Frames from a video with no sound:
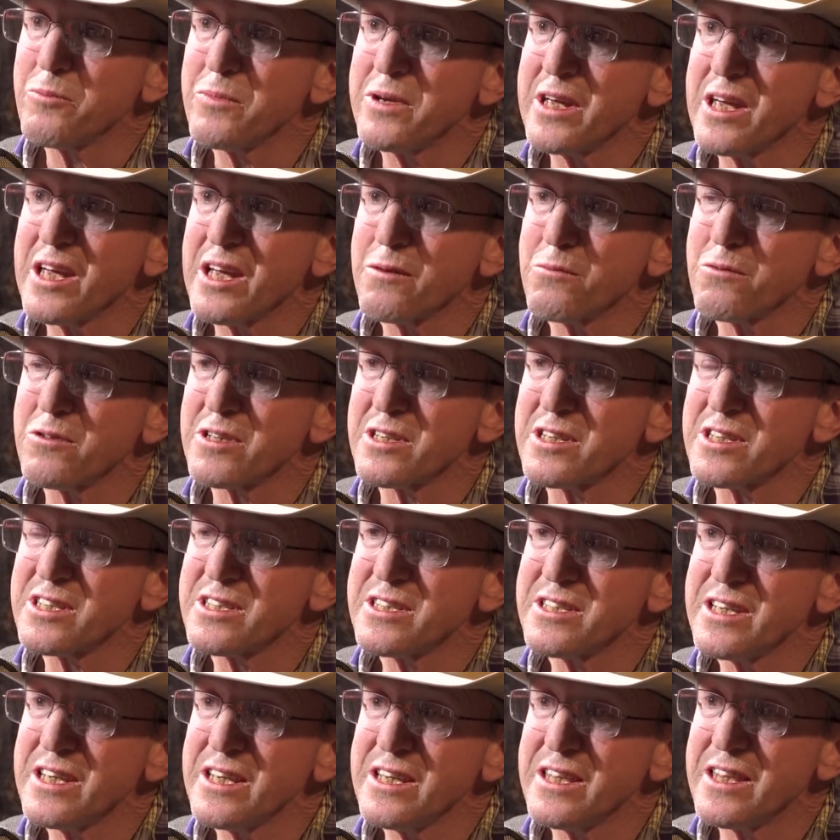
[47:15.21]
to be able to
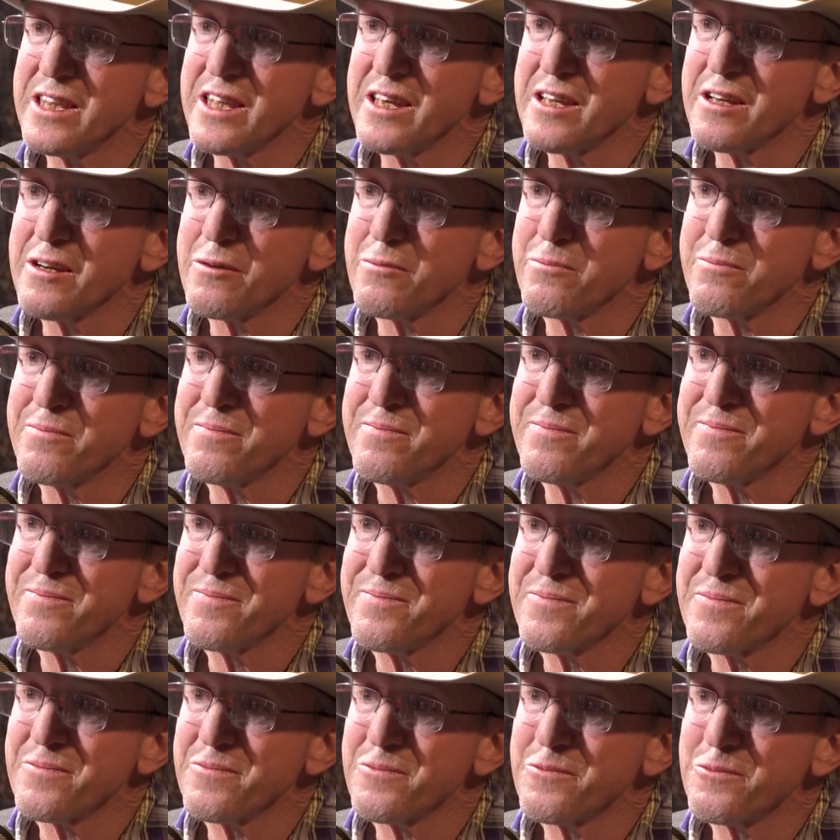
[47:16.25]
see them
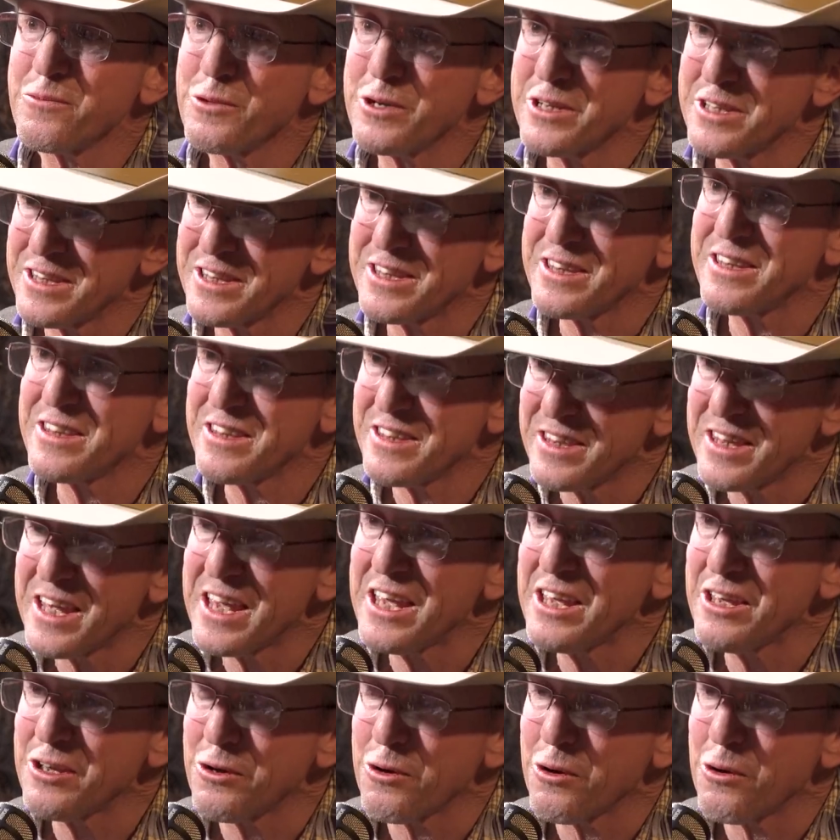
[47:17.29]
when
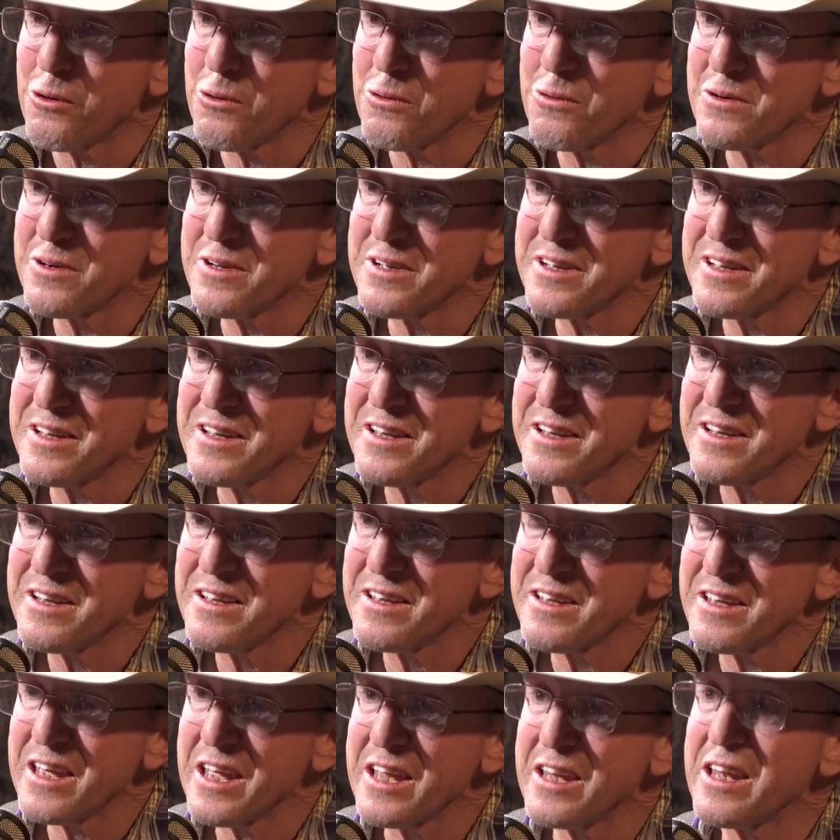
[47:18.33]
they go.
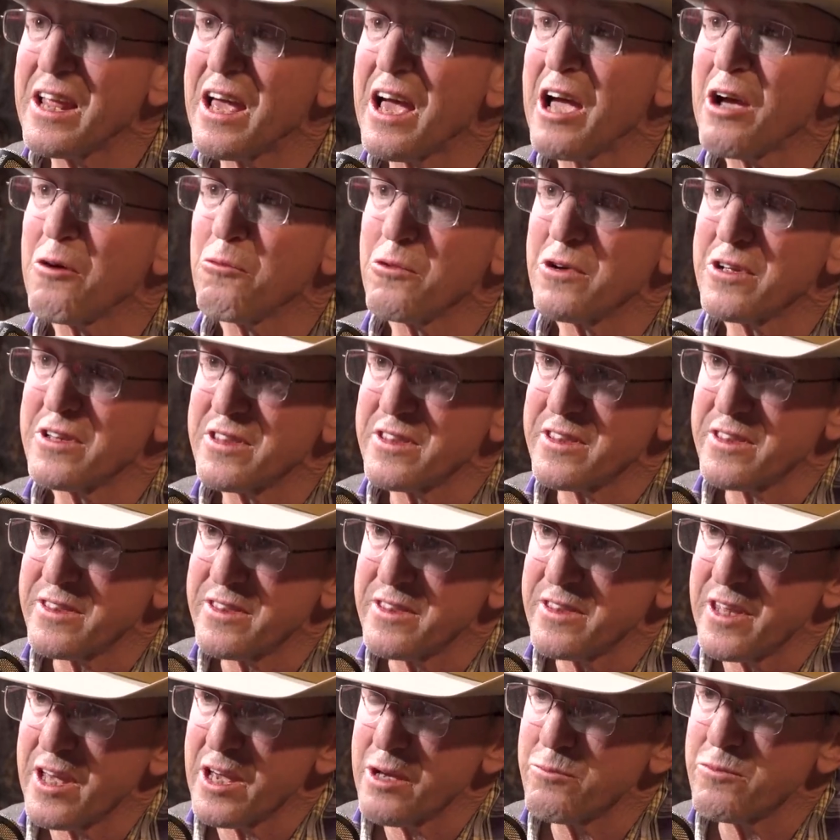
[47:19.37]
And I want
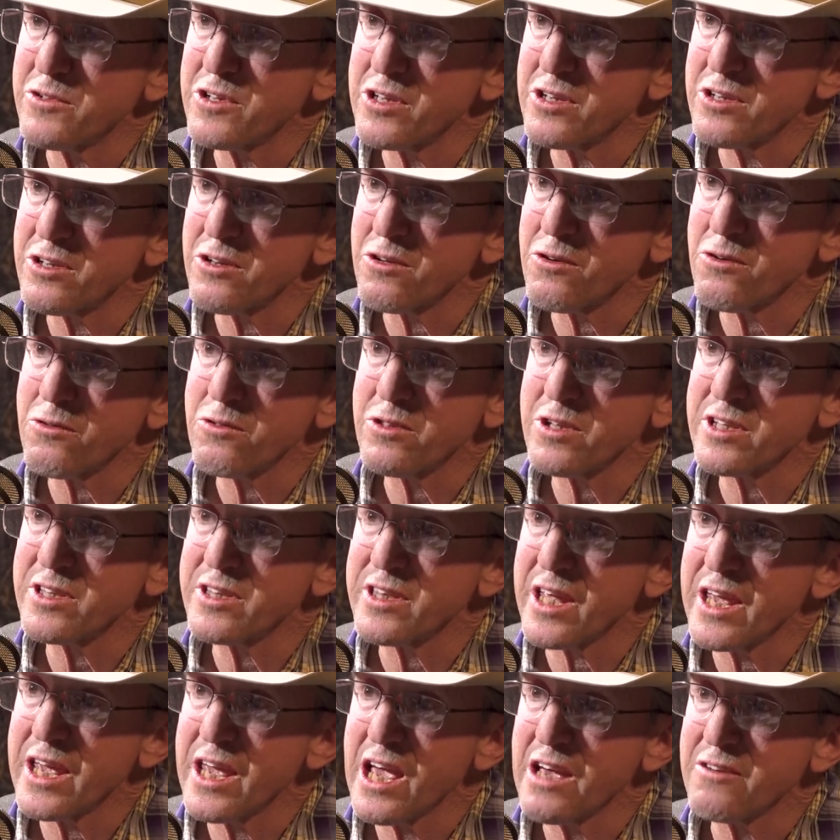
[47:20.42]
them to know
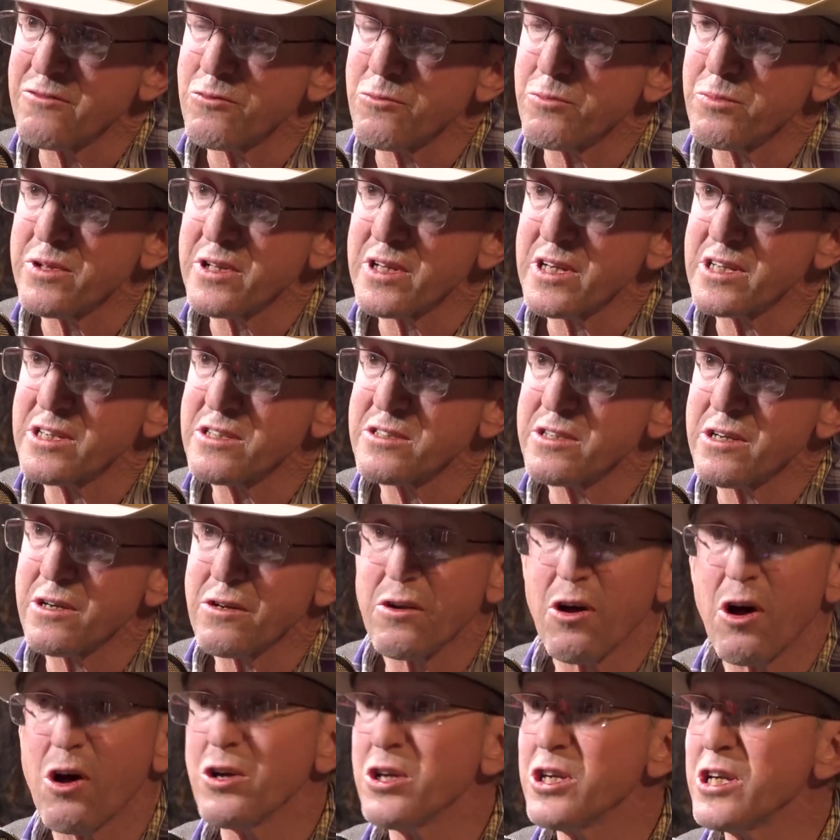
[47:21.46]
that they have a place
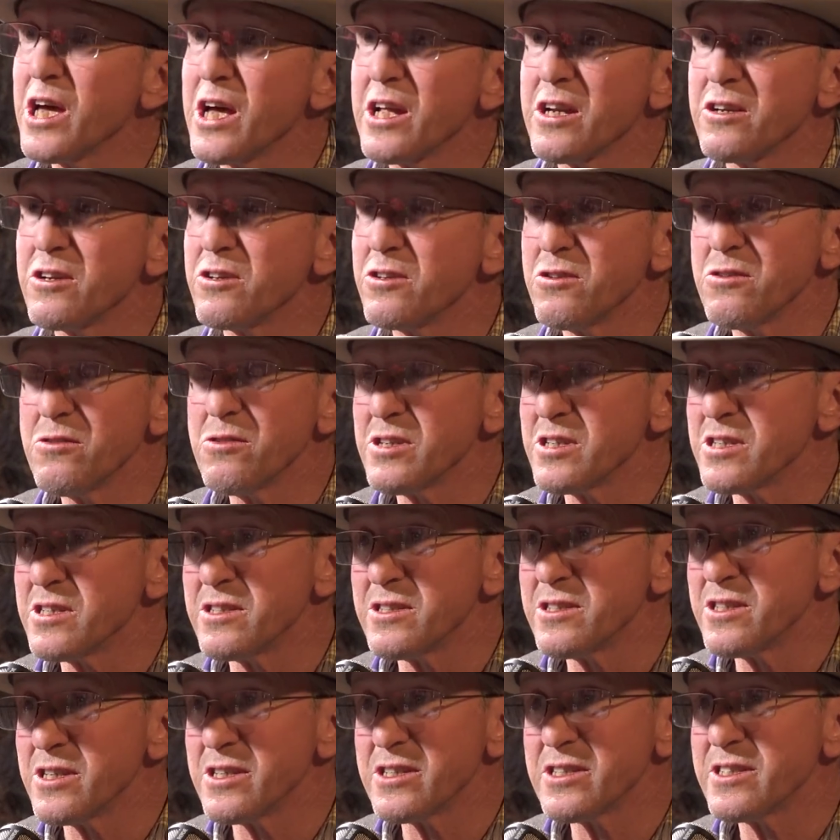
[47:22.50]
there. All you got to do
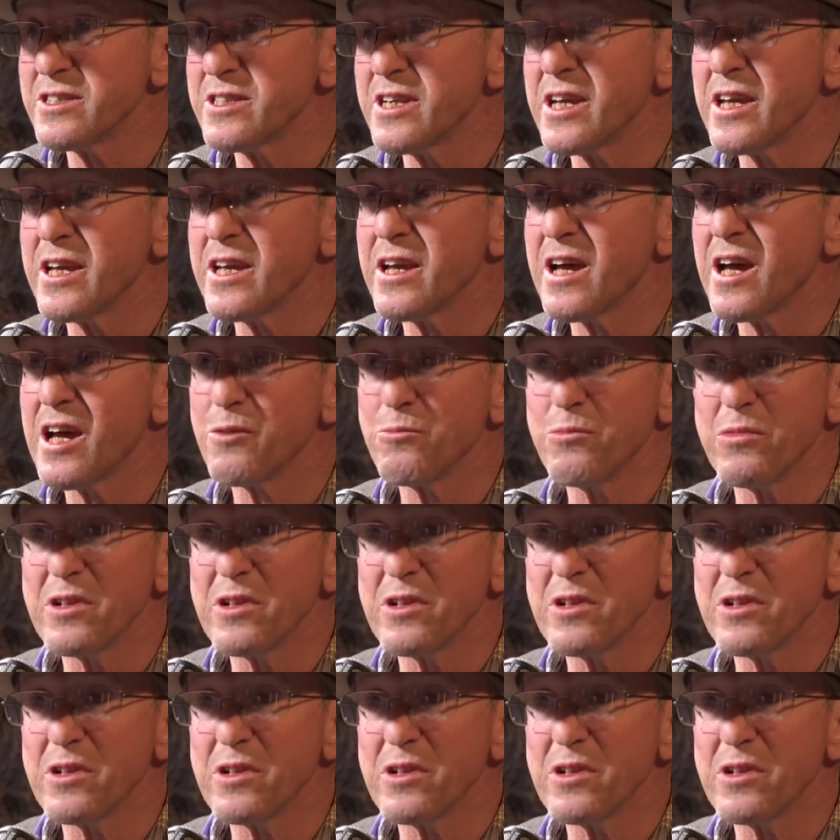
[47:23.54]
is just say, "I